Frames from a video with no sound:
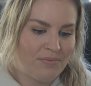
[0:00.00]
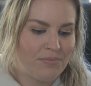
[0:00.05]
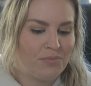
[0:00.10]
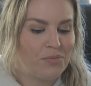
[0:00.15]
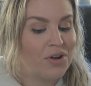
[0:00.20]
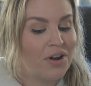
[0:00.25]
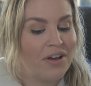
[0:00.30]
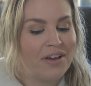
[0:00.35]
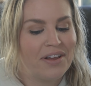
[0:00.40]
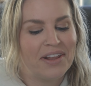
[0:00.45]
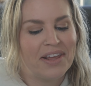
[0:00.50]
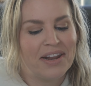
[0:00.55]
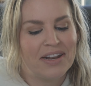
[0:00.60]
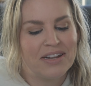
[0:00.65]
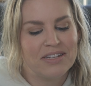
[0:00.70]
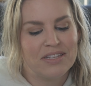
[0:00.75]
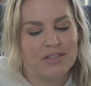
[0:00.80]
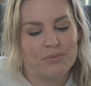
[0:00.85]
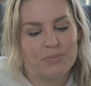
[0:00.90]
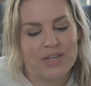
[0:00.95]
we're not gonna get
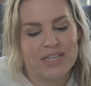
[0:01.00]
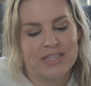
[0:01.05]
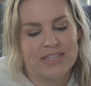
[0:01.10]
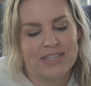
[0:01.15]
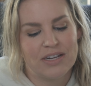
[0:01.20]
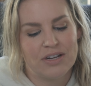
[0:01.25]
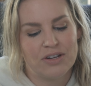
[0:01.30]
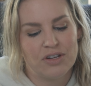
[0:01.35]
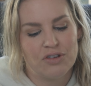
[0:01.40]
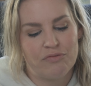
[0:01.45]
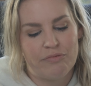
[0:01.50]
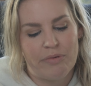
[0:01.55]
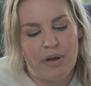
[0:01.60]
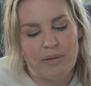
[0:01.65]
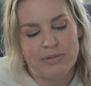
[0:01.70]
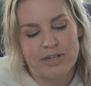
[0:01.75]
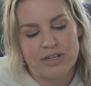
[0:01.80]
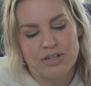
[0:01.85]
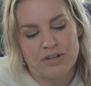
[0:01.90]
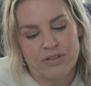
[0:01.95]
into the weeds here. You've
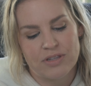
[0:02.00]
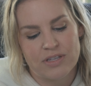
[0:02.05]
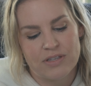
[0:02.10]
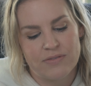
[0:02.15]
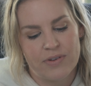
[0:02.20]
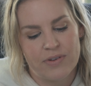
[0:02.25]
probably turned this